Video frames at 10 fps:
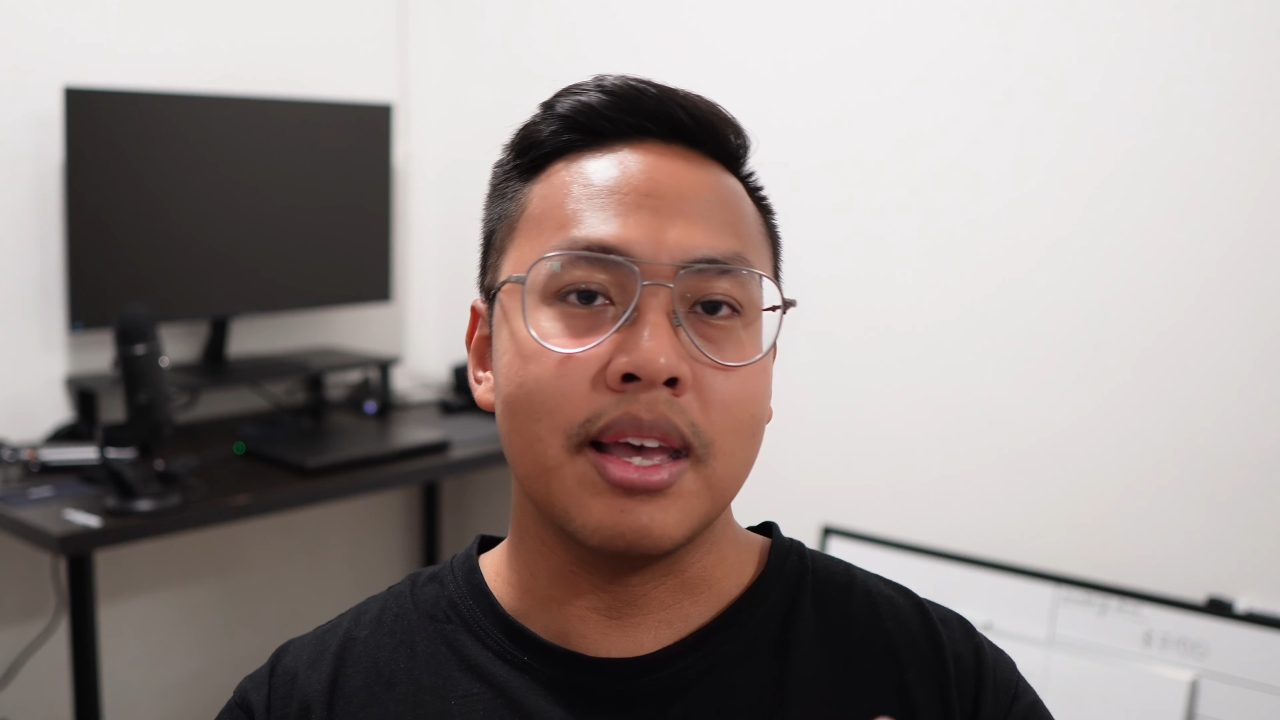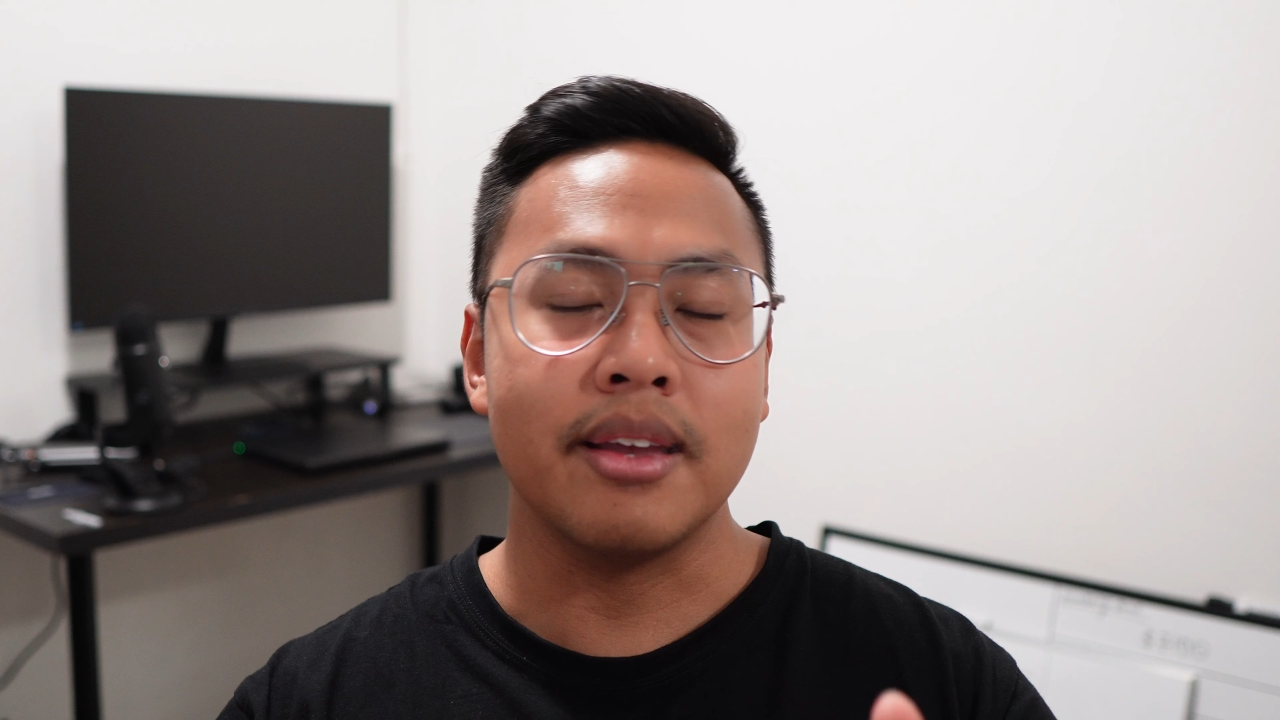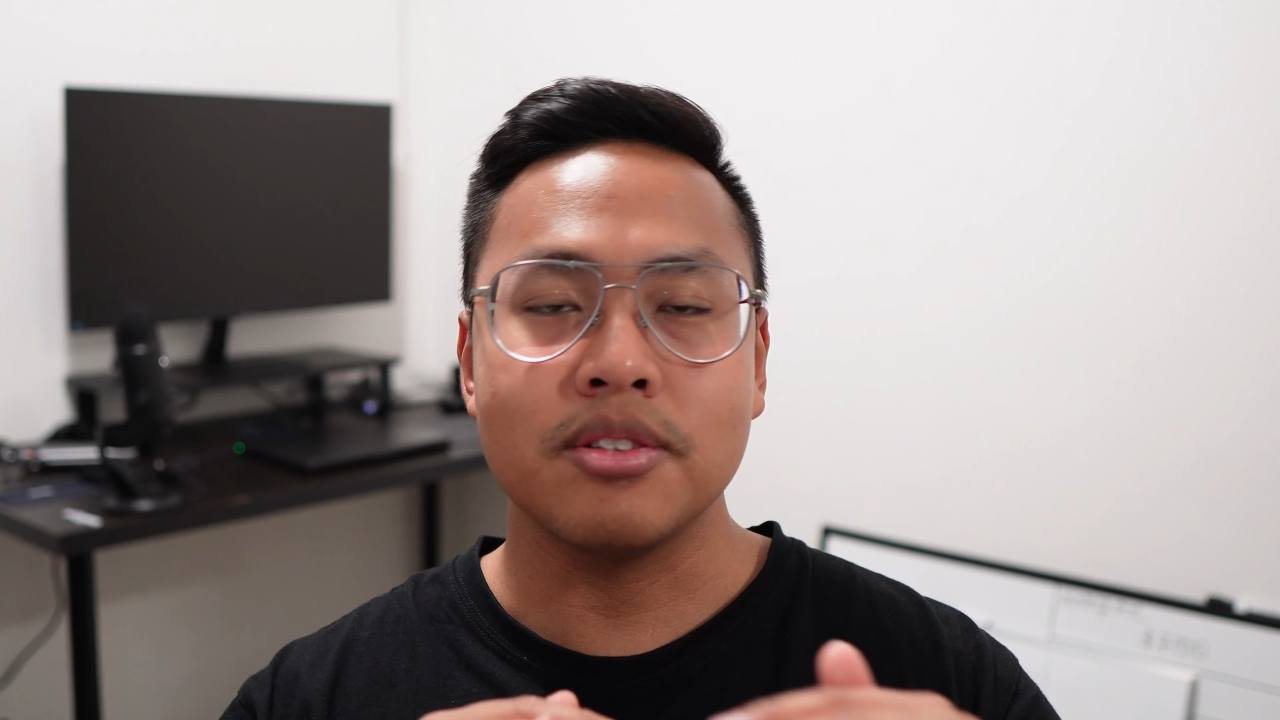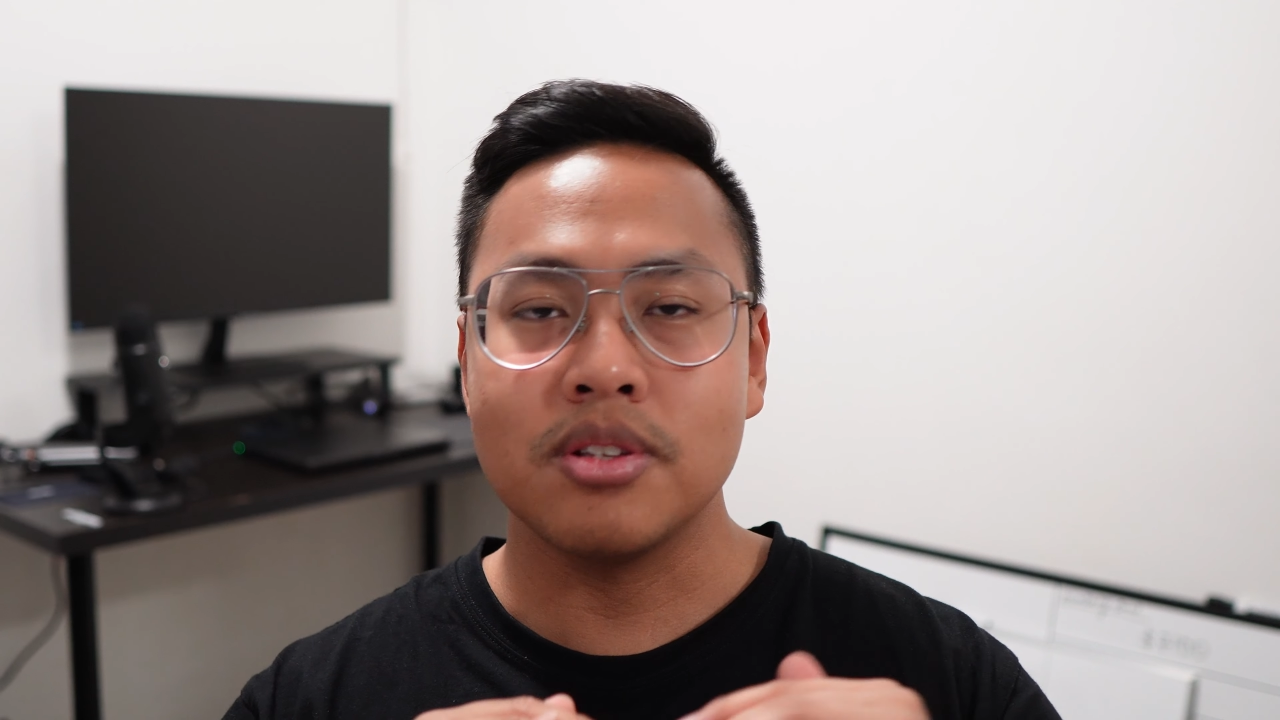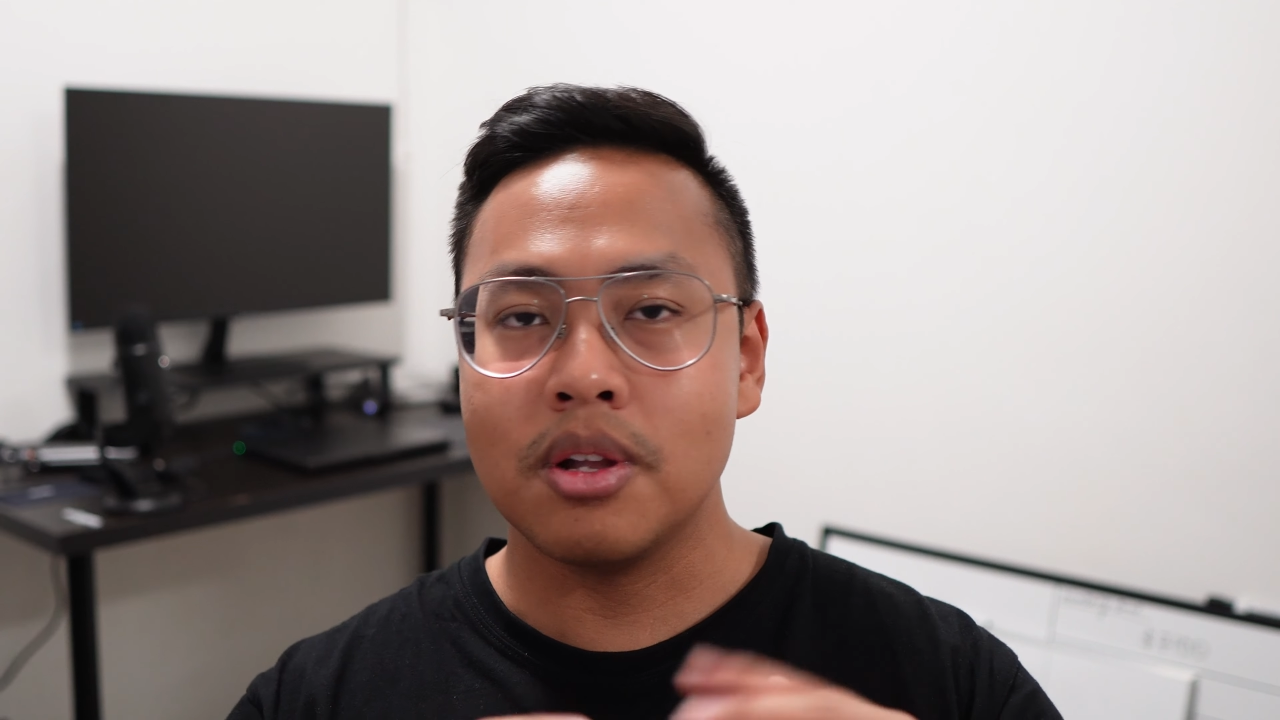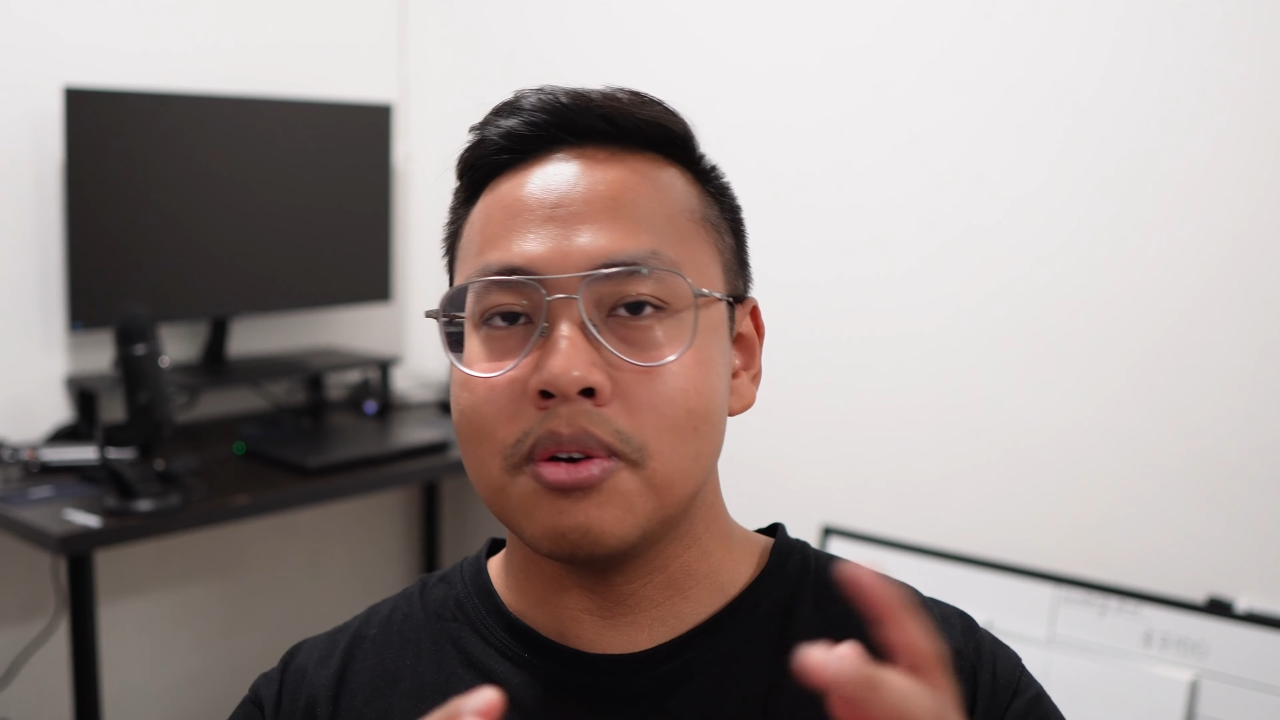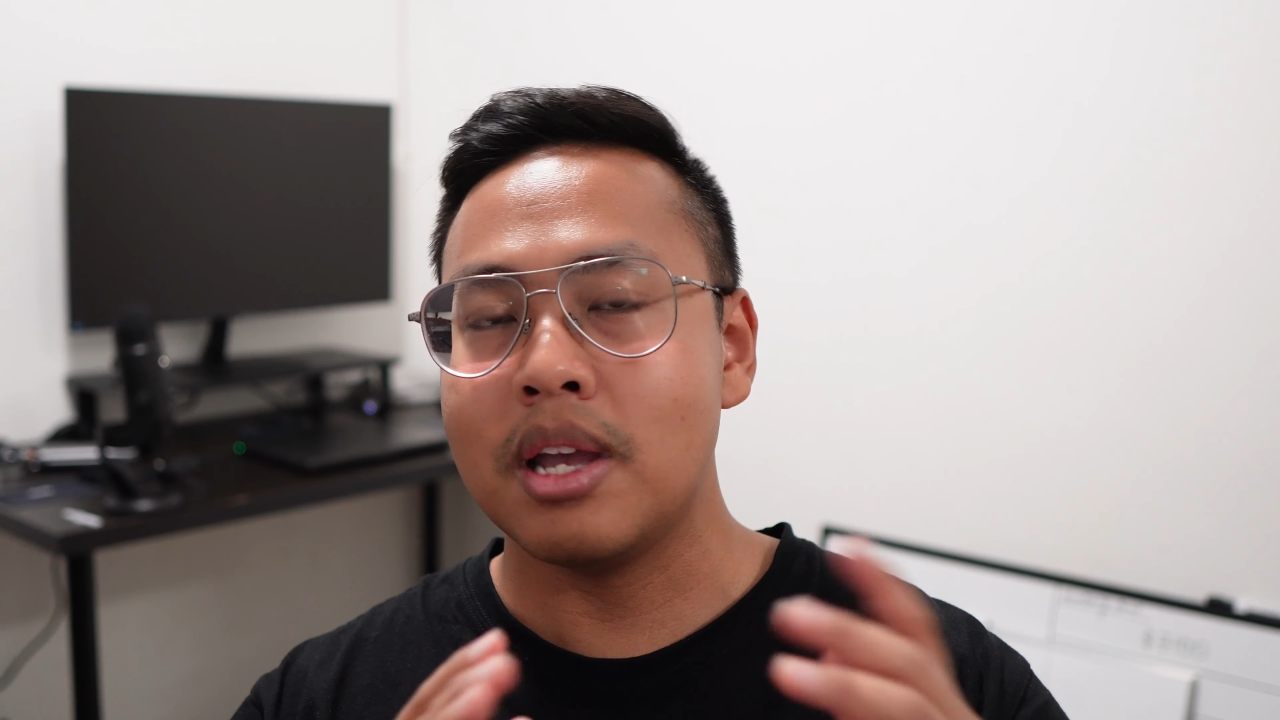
like slow